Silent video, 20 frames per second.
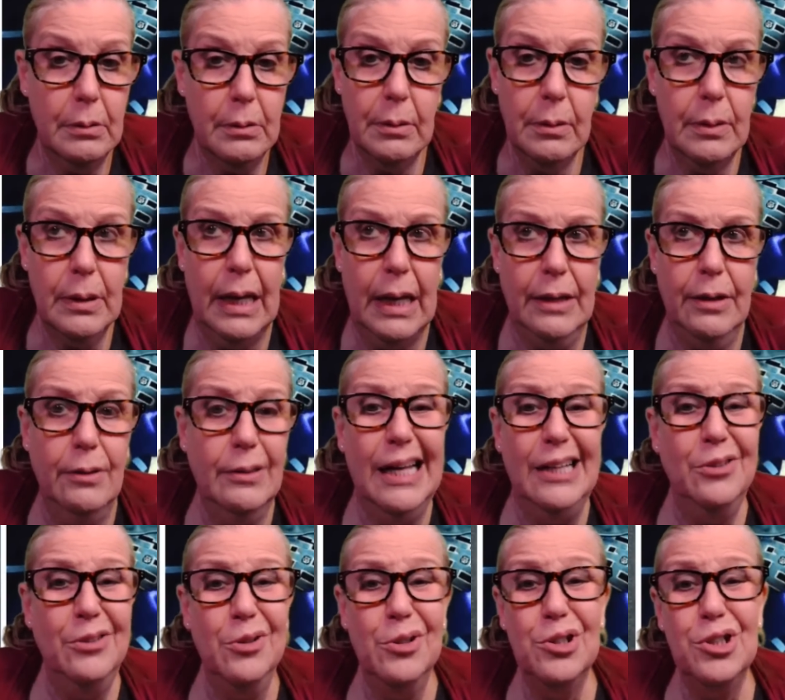But I don't I
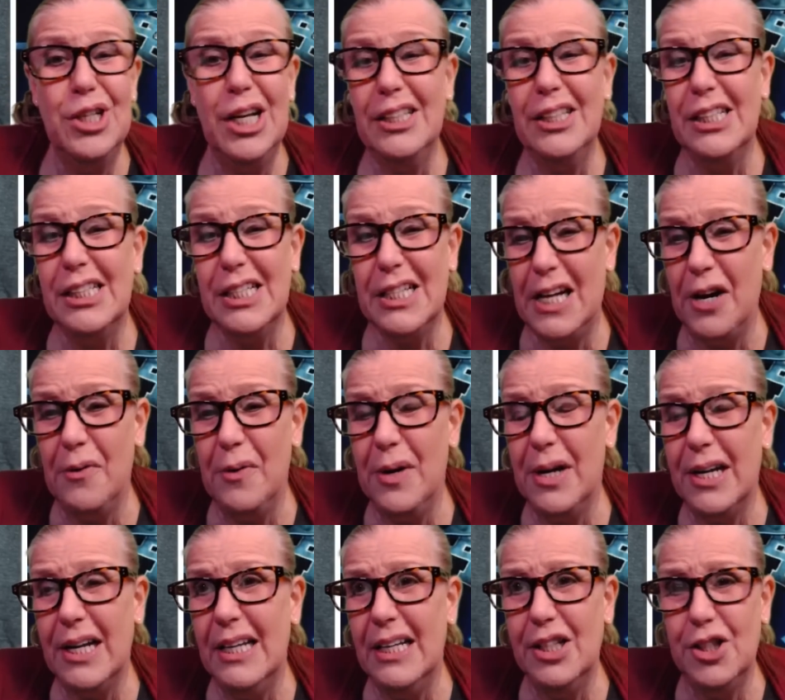don't understand the
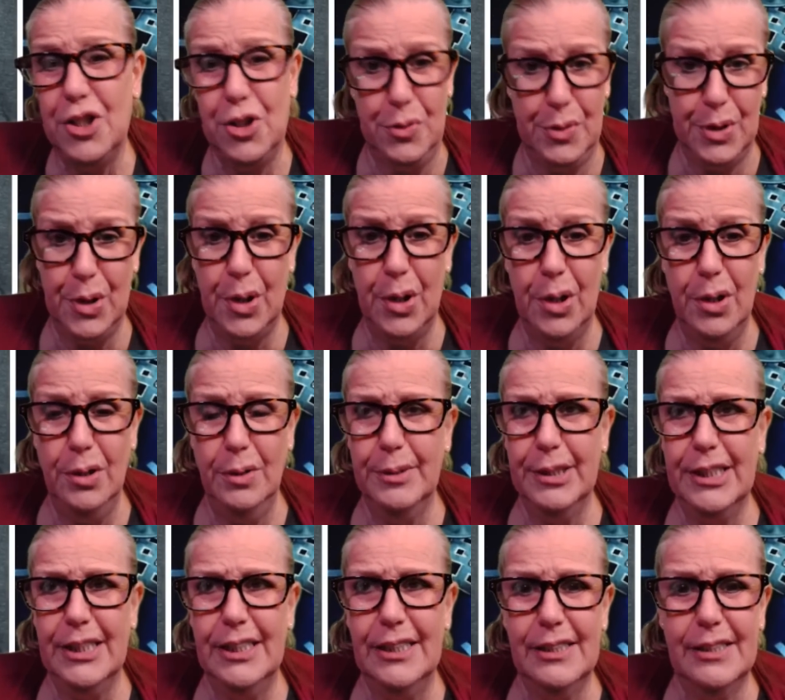scaring issue at all
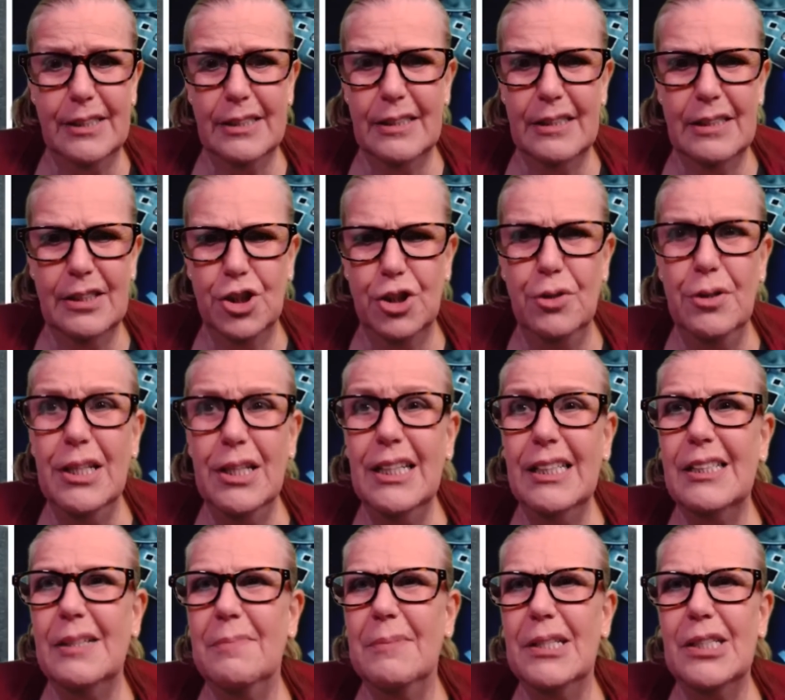because shooting at
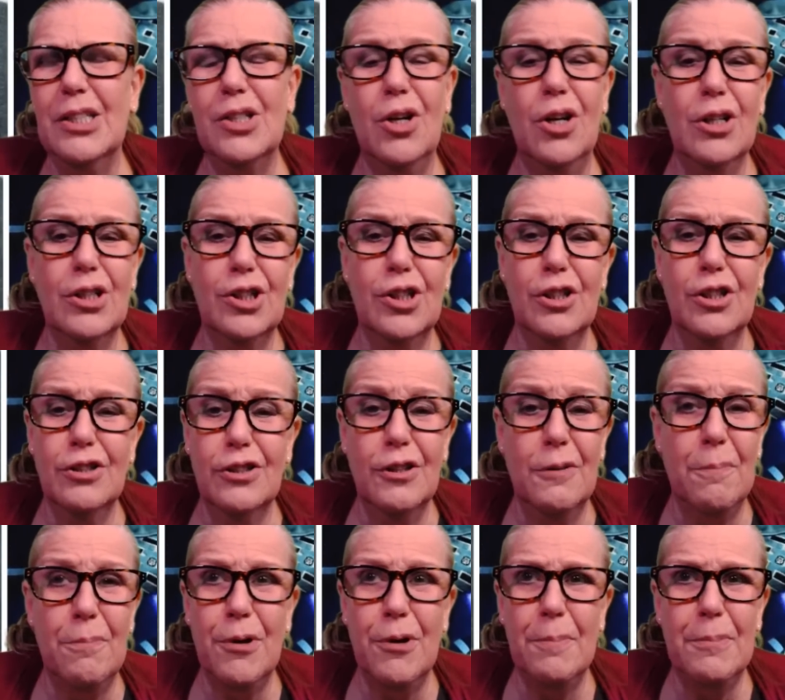somebody's car serves no
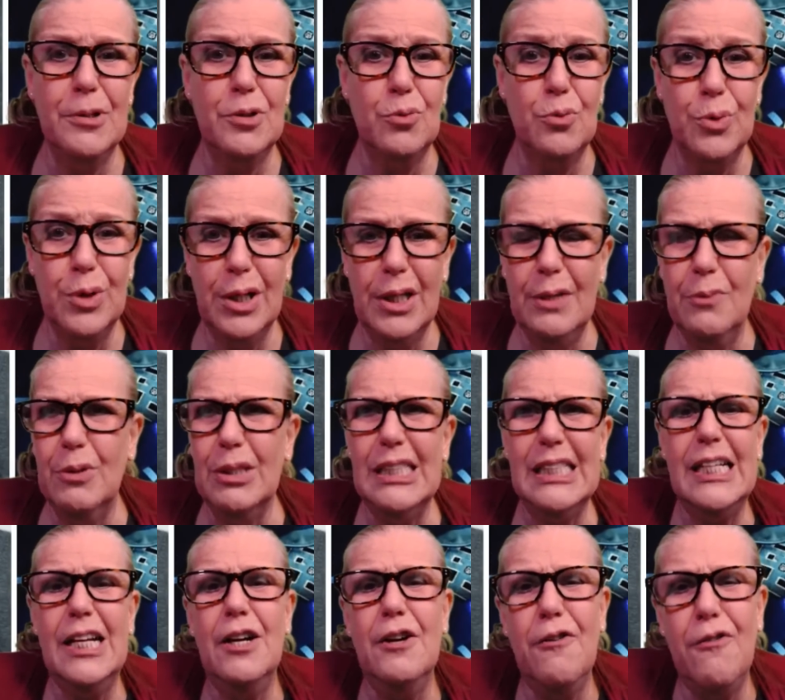purpose, really. What
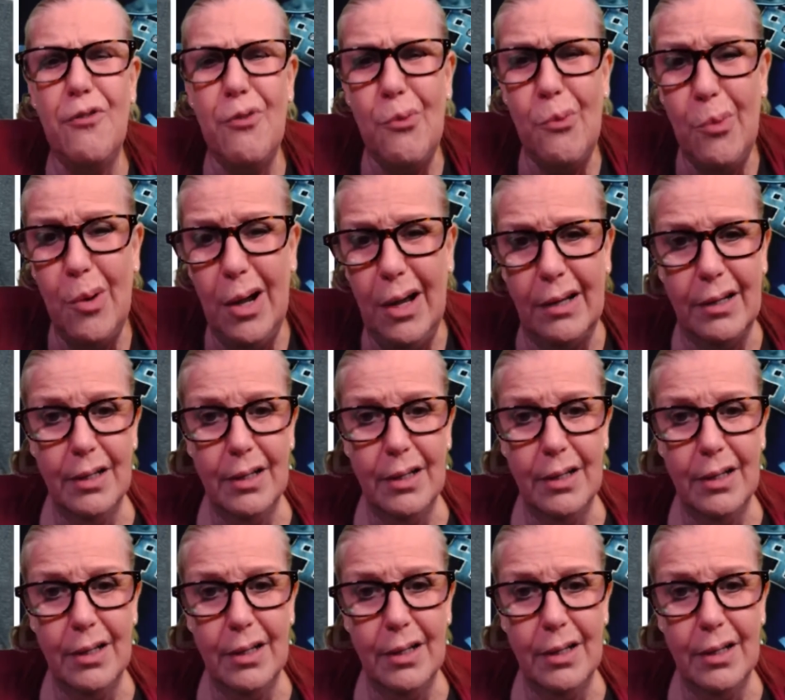scare her for what?